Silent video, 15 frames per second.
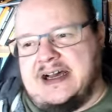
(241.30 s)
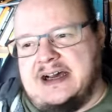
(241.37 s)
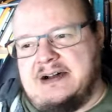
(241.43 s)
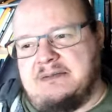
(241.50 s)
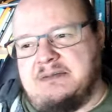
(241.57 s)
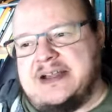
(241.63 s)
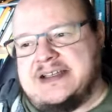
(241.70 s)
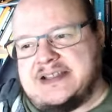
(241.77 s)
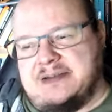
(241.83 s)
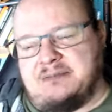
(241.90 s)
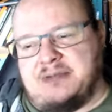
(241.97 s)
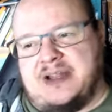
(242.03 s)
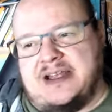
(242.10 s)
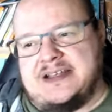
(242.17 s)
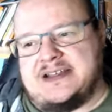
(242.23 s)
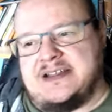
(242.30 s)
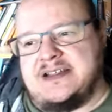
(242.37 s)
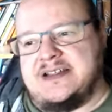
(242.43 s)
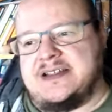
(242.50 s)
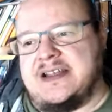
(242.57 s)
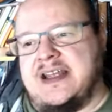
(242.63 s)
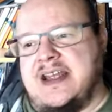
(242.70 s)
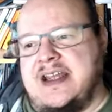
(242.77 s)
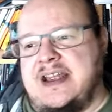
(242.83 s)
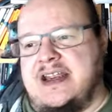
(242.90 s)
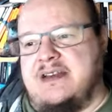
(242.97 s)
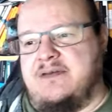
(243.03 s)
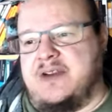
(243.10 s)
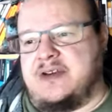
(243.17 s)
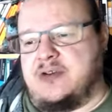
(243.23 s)
in some places. In
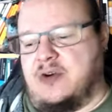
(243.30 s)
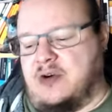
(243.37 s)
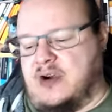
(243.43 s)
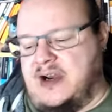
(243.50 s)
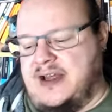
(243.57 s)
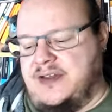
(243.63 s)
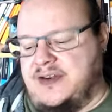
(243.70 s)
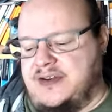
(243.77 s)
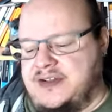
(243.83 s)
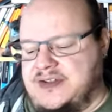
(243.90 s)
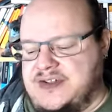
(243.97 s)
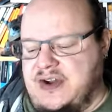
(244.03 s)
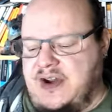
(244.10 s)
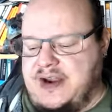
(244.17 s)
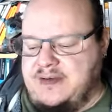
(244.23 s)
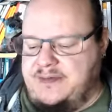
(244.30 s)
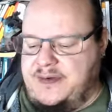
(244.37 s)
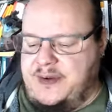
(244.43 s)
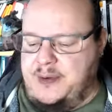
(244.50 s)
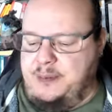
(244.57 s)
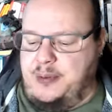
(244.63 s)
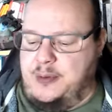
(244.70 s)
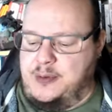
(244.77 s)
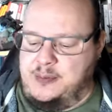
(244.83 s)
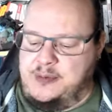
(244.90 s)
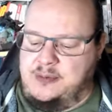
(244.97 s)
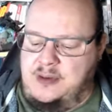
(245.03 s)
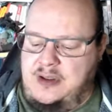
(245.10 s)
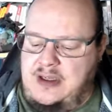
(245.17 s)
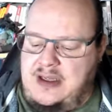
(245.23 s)
Victoria, the design firm
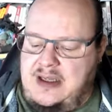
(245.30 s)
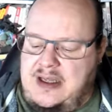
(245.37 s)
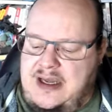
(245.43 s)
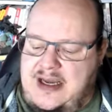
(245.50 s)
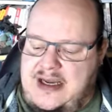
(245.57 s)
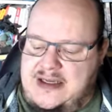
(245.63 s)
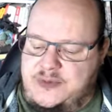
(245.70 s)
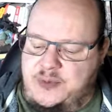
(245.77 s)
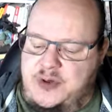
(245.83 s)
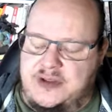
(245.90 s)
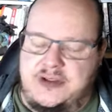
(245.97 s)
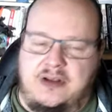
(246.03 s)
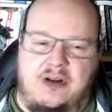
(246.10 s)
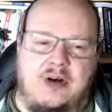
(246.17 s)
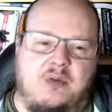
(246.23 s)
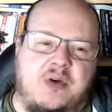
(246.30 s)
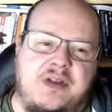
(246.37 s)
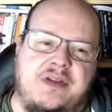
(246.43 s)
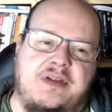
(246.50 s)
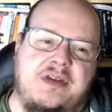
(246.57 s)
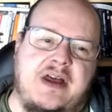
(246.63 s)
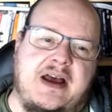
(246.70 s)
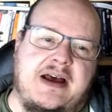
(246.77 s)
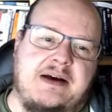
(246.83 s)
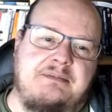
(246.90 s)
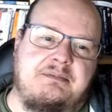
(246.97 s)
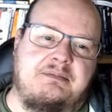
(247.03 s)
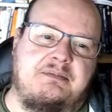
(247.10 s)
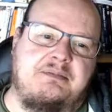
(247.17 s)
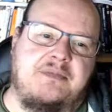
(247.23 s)
Portable has worked a lot with
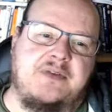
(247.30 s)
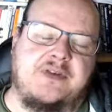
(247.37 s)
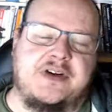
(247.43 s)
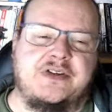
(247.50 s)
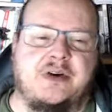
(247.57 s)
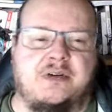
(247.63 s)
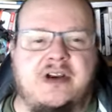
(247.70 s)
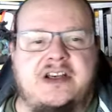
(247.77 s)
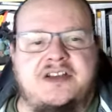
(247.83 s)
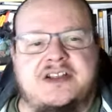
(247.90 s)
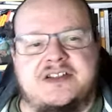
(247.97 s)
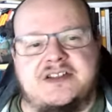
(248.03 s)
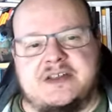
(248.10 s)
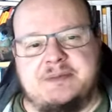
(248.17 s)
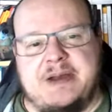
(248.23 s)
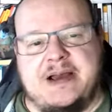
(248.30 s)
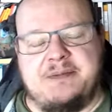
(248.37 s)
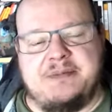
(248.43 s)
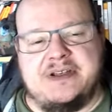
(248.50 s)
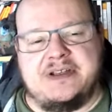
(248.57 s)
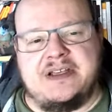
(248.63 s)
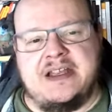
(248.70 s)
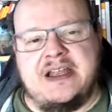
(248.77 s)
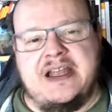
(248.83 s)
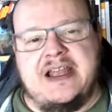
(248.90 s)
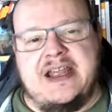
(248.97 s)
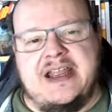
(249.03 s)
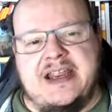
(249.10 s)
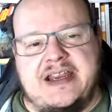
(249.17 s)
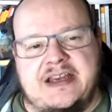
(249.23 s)
the Victorian Justice Department
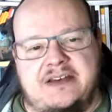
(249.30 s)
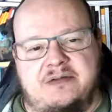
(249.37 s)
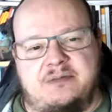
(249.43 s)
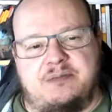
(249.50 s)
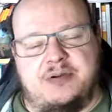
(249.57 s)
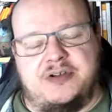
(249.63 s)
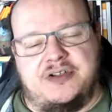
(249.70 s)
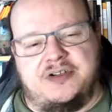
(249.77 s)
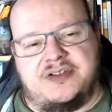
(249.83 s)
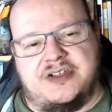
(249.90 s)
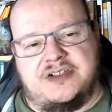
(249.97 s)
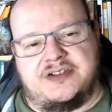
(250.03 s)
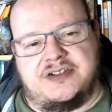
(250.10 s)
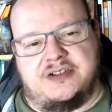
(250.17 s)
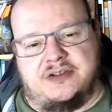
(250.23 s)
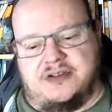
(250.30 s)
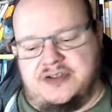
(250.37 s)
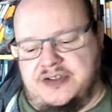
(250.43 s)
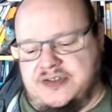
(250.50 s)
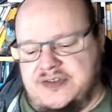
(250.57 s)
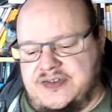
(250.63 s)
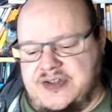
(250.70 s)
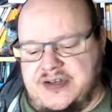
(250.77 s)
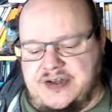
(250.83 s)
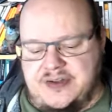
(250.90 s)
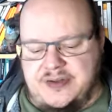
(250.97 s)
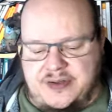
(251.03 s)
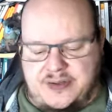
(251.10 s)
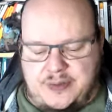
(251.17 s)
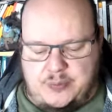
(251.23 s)
in producing solutions
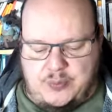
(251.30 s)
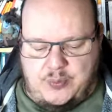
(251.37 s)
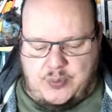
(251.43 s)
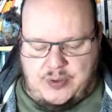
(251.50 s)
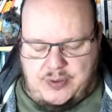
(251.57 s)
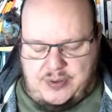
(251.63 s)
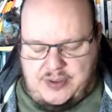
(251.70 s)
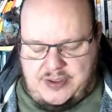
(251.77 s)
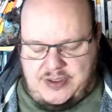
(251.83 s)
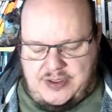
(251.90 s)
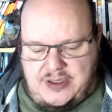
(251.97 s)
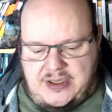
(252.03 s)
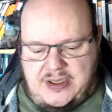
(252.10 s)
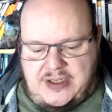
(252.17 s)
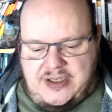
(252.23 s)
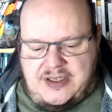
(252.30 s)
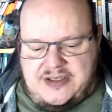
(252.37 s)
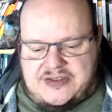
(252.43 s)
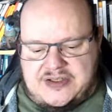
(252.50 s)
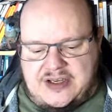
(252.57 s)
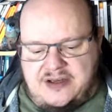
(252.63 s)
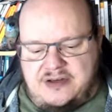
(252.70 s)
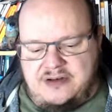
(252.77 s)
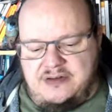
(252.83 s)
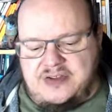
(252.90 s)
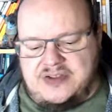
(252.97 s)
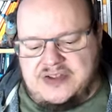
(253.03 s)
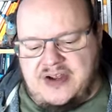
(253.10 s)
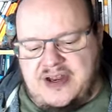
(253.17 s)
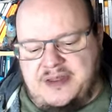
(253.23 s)
that will work. So
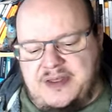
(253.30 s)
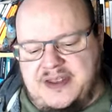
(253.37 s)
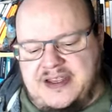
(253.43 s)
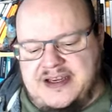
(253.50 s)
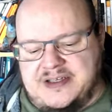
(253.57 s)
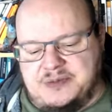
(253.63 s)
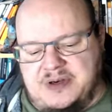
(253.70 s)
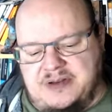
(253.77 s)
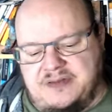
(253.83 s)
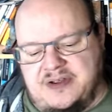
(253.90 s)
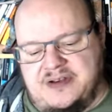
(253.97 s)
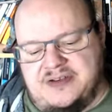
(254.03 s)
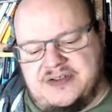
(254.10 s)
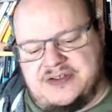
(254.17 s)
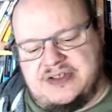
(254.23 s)
design thinking is one of those